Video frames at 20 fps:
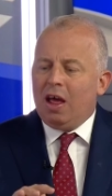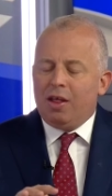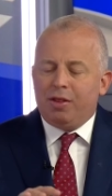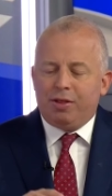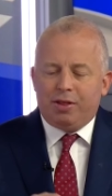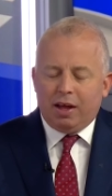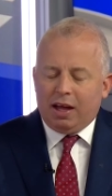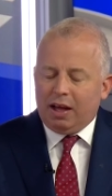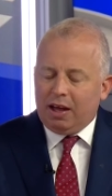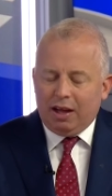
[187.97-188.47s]

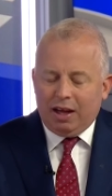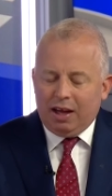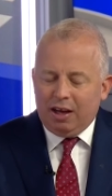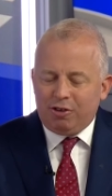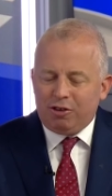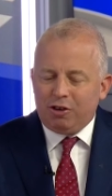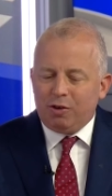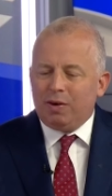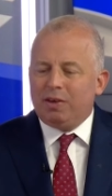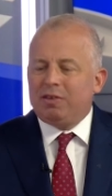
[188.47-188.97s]
The
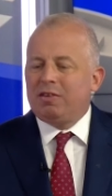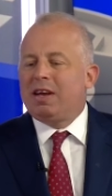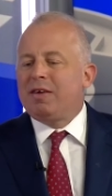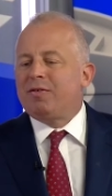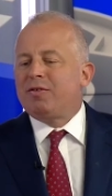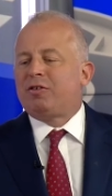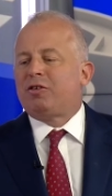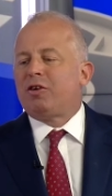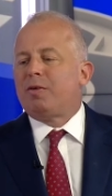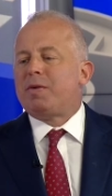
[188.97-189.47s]
issue isn't
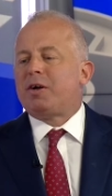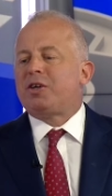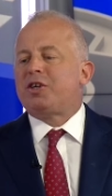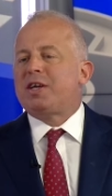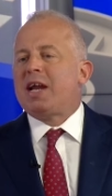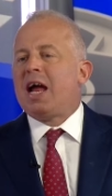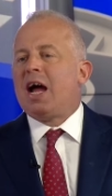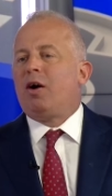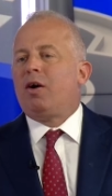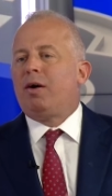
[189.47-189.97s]
even so much
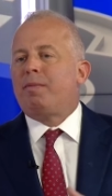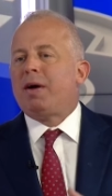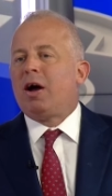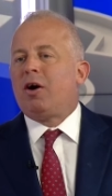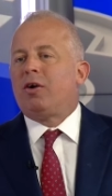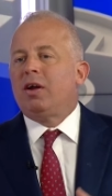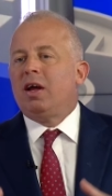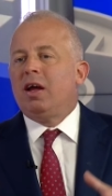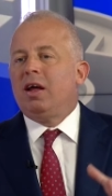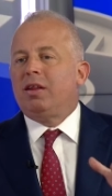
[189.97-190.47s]
now
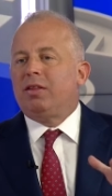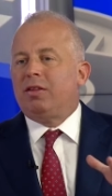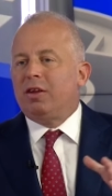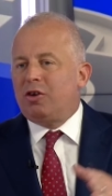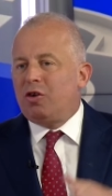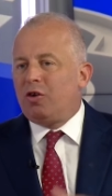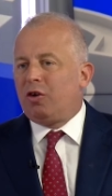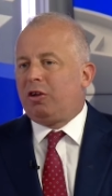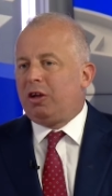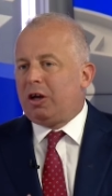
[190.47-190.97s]
about the
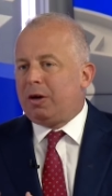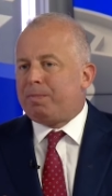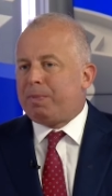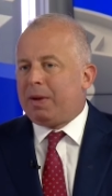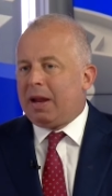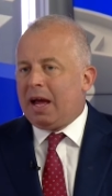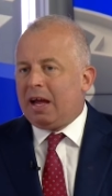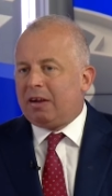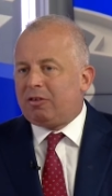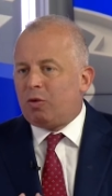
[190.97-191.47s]
nuclear
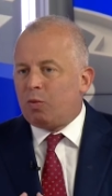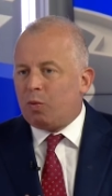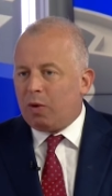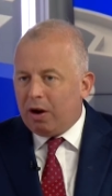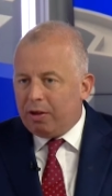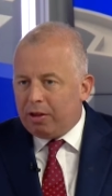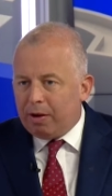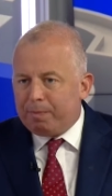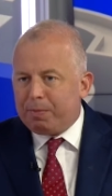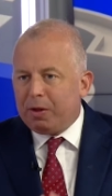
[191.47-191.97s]
plants and
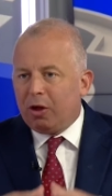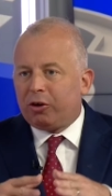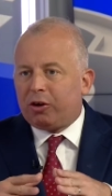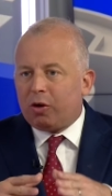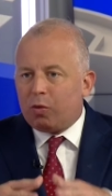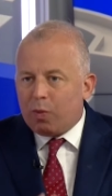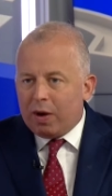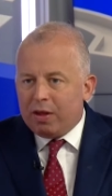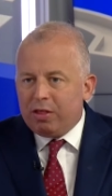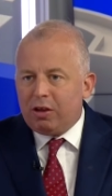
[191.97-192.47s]
where they're built
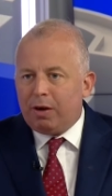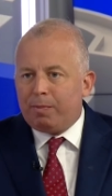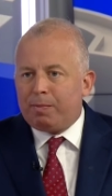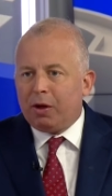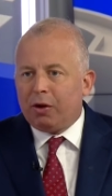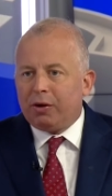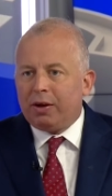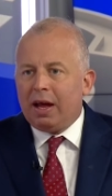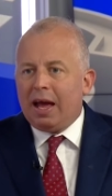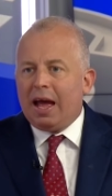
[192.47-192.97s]
and when they're
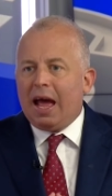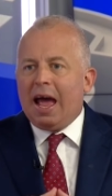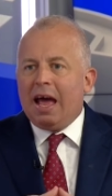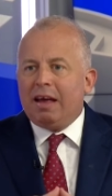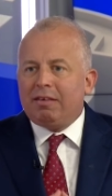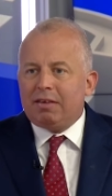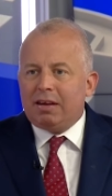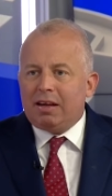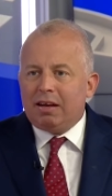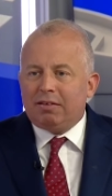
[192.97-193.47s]
built
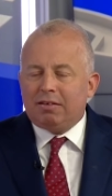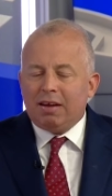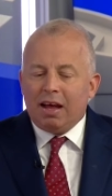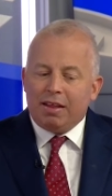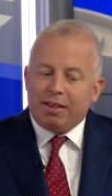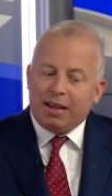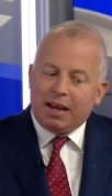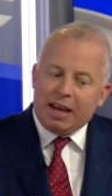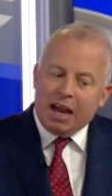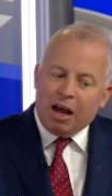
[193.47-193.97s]
as it is
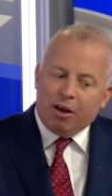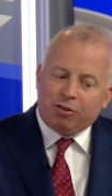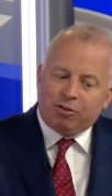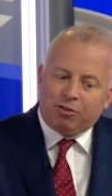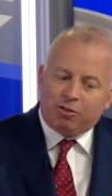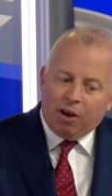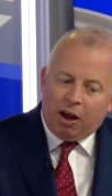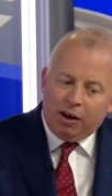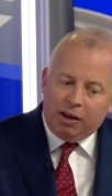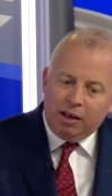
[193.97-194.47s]
that now
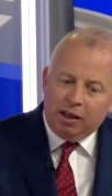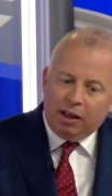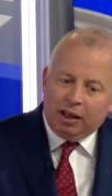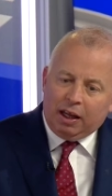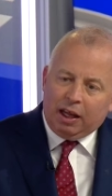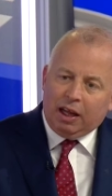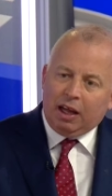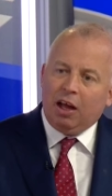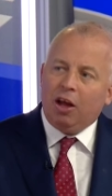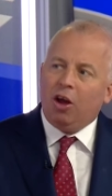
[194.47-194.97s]

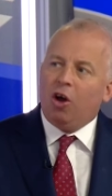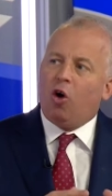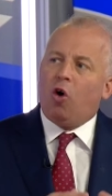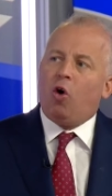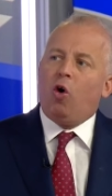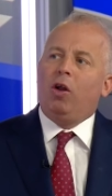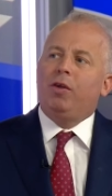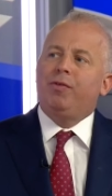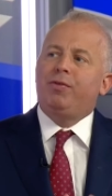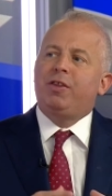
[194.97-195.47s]
suddenly
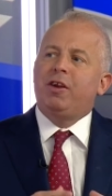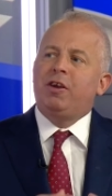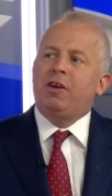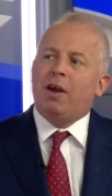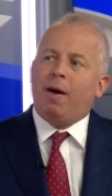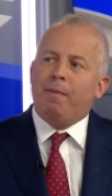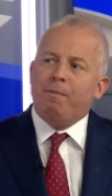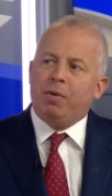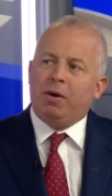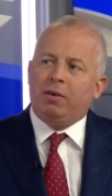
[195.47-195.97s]
all of the
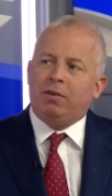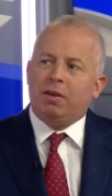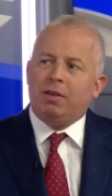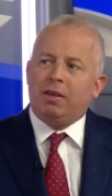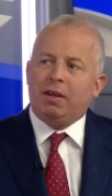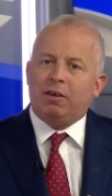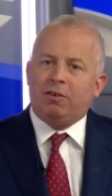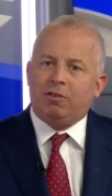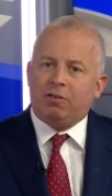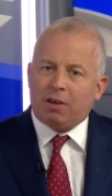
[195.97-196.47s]
numbers and
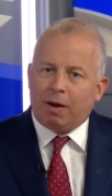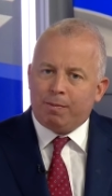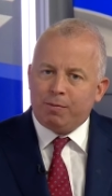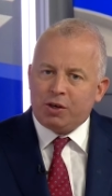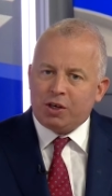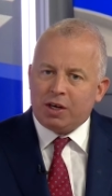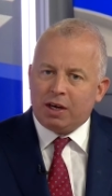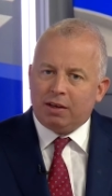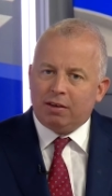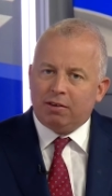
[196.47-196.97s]
the
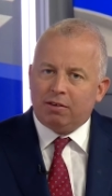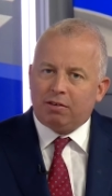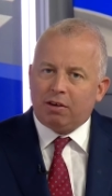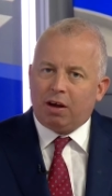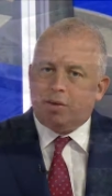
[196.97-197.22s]
assumptions